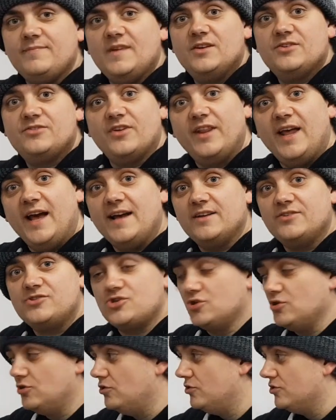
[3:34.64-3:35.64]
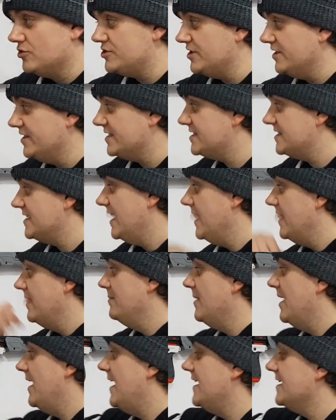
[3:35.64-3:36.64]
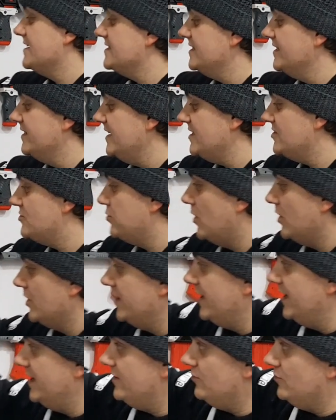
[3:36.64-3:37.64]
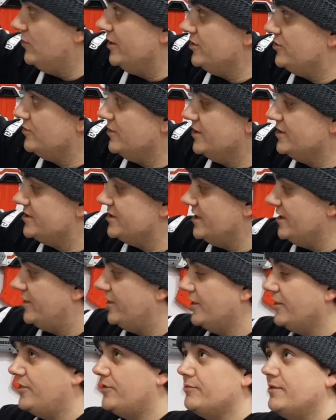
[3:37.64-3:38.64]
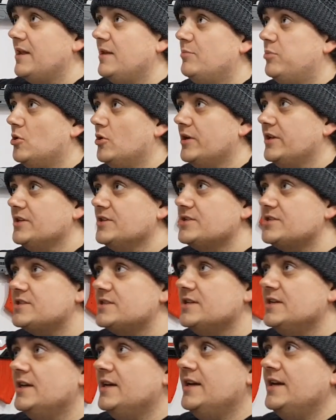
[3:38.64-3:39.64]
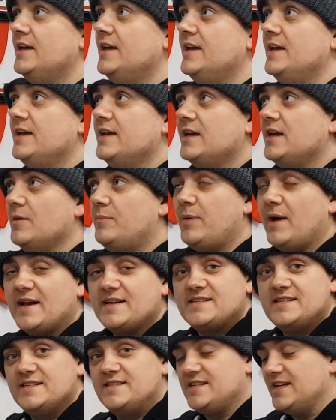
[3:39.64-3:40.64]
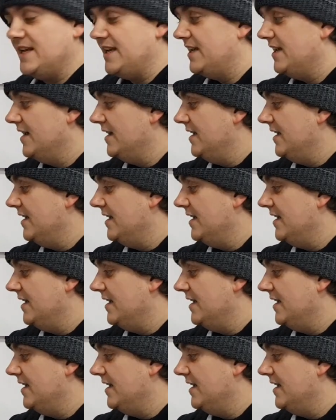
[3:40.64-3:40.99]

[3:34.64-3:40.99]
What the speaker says: So that scores the same as this one did, which was the 3 points. Capacity.